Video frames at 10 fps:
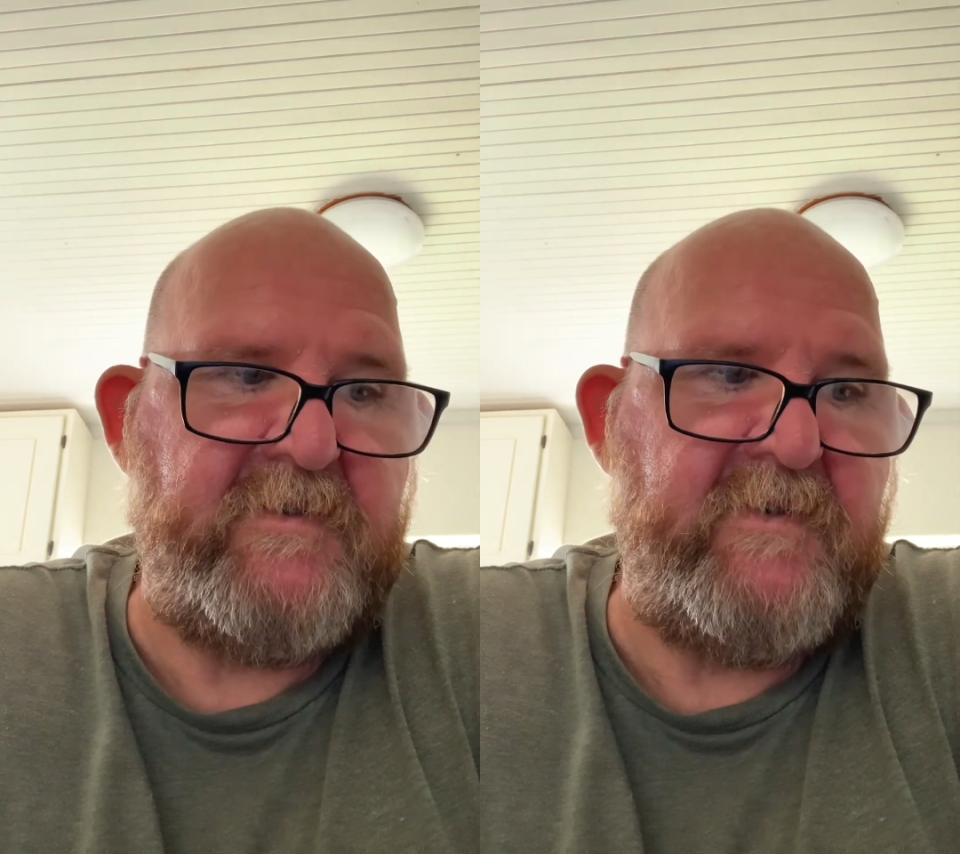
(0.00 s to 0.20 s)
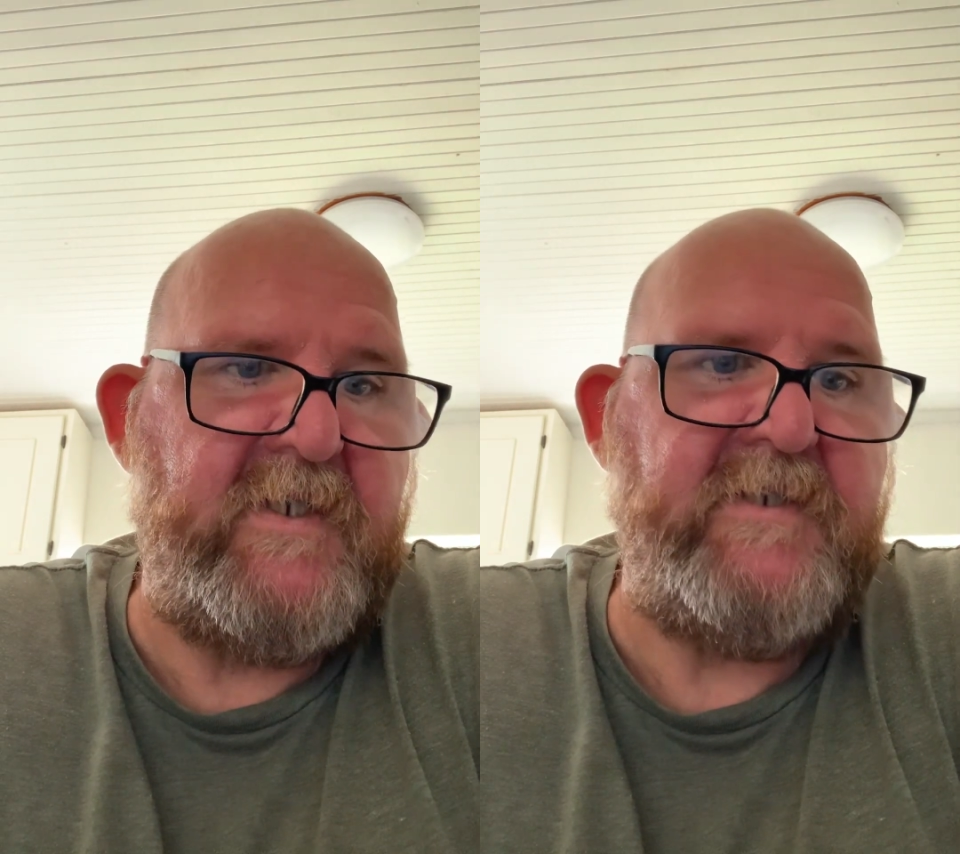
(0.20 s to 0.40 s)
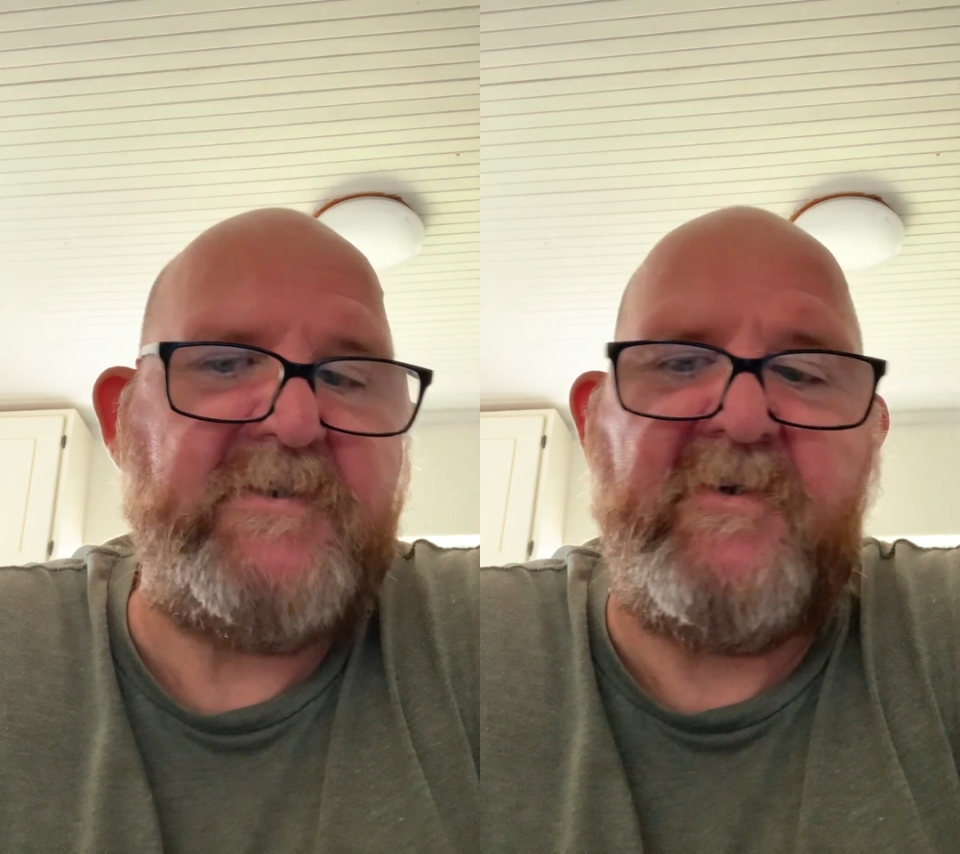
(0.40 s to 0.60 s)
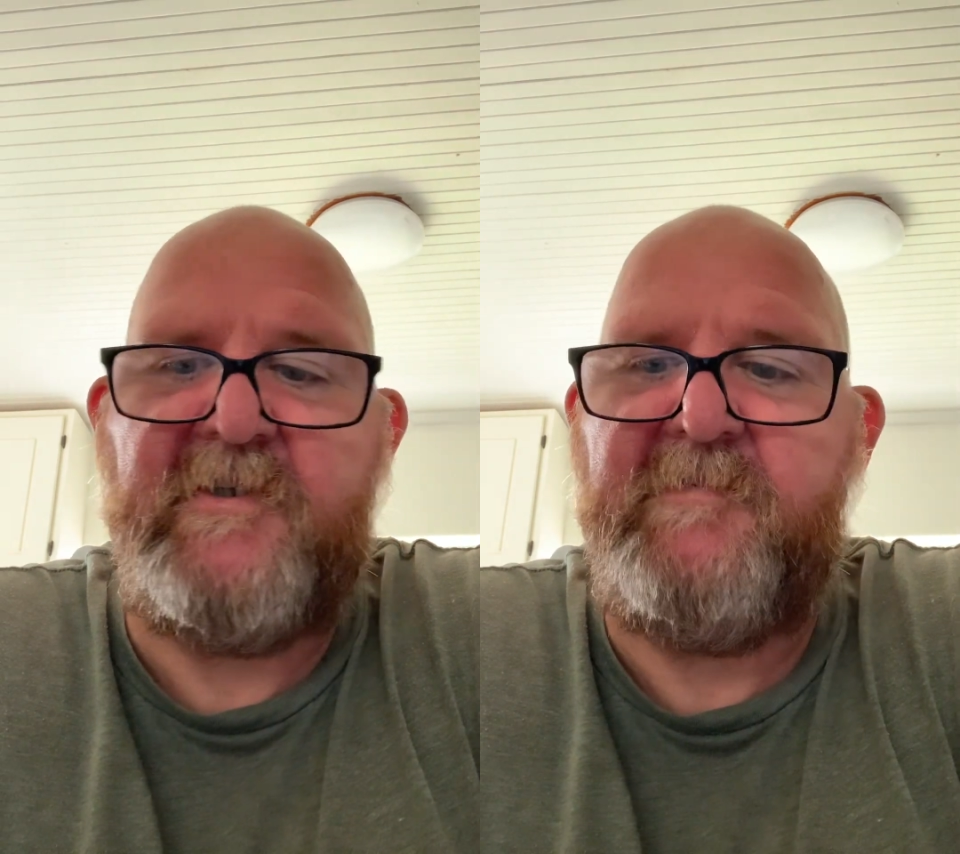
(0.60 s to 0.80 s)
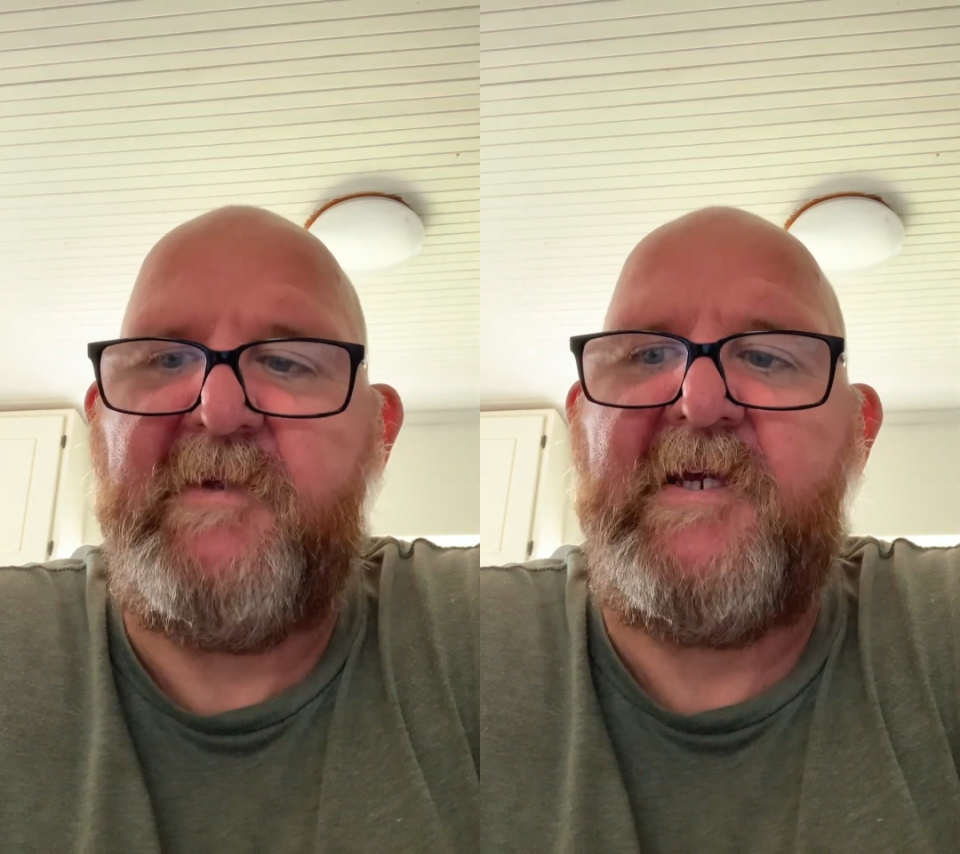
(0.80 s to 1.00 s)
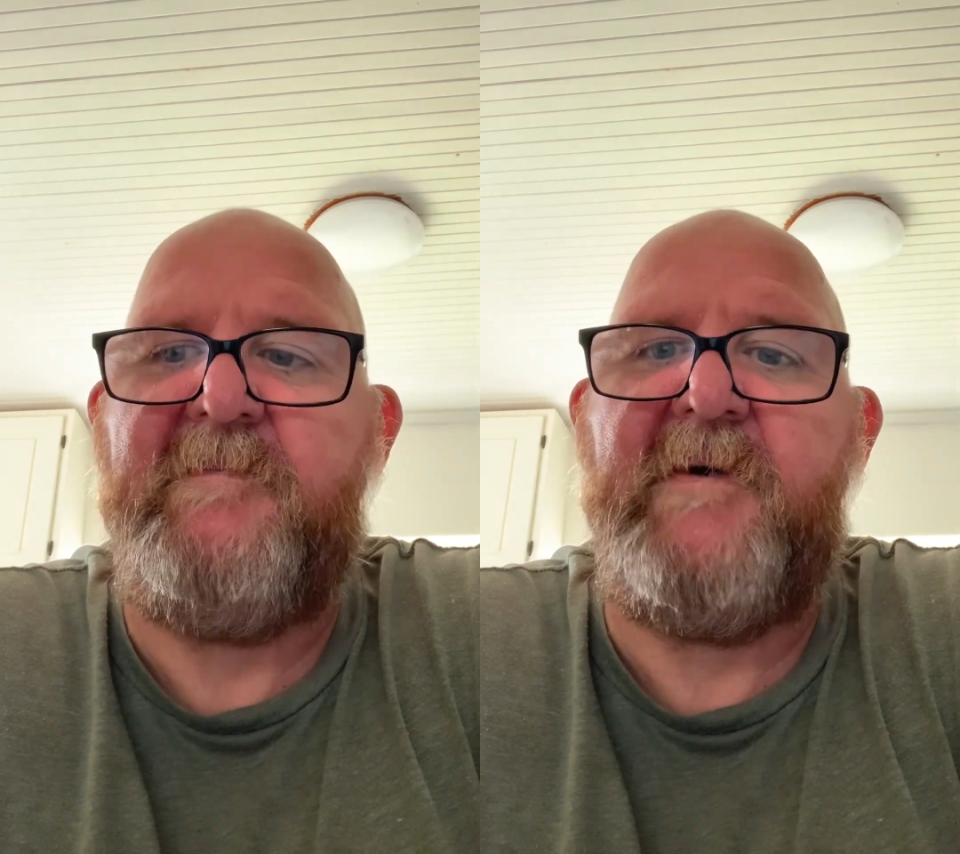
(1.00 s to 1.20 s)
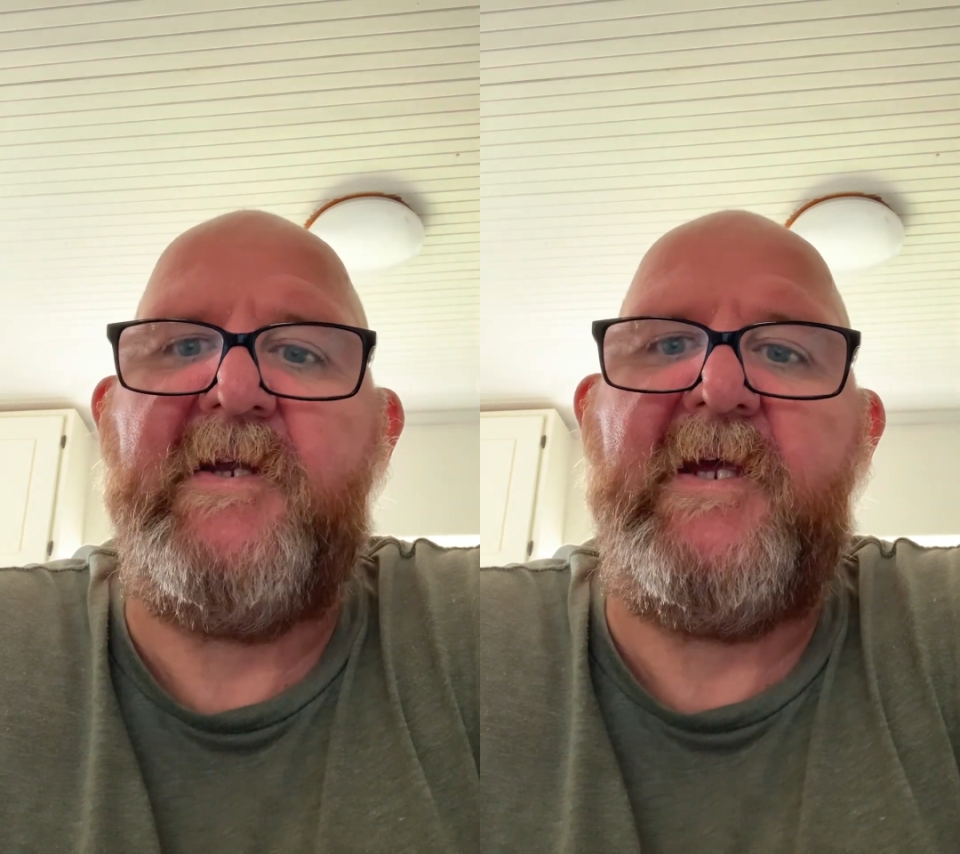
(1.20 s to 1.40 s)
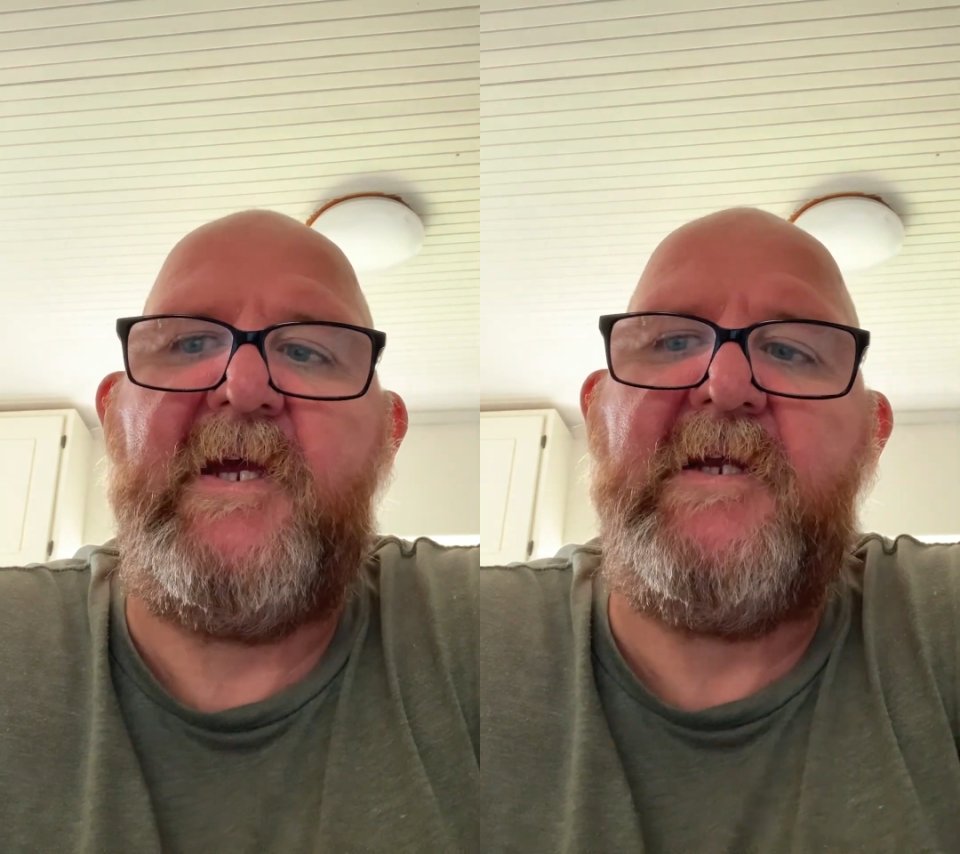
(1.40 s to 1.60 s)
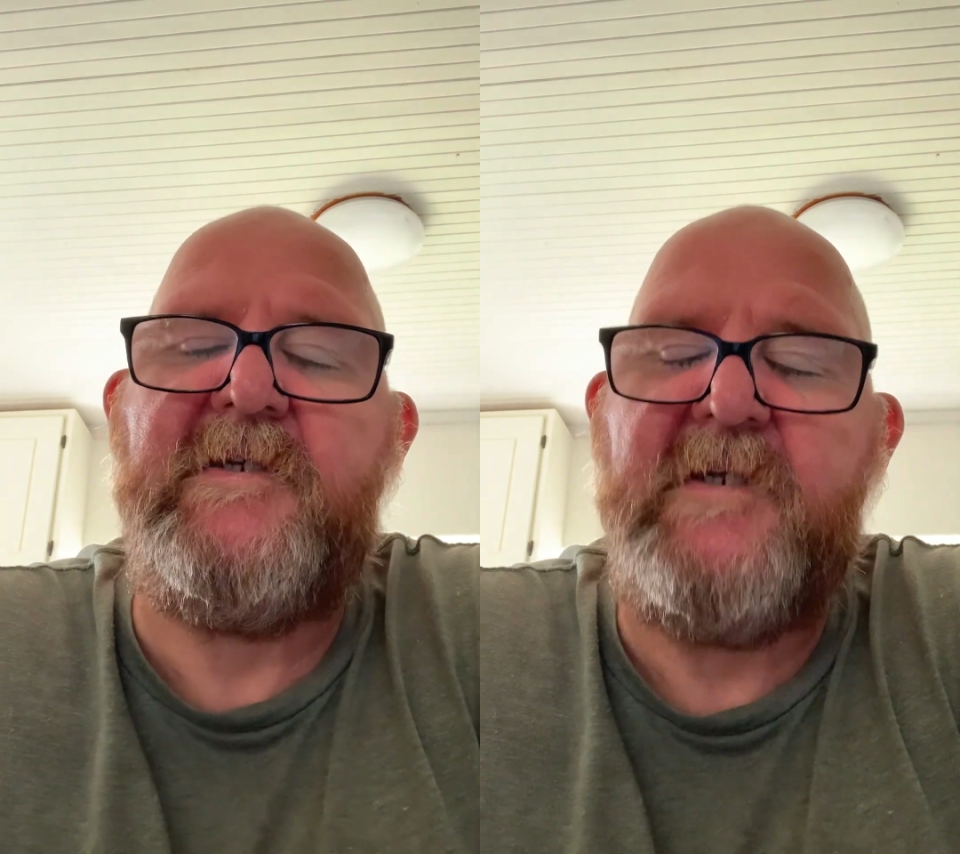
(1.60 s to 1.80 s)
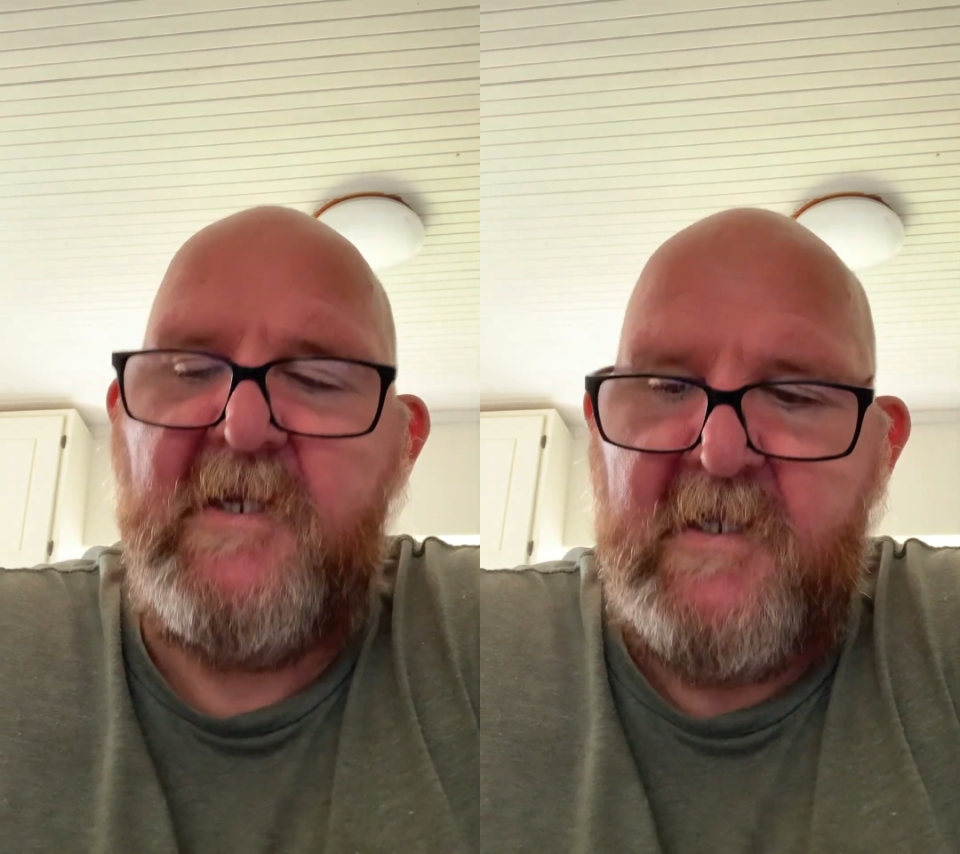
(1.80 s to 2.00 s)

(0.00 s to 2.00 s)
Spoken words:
really starting to become out of hand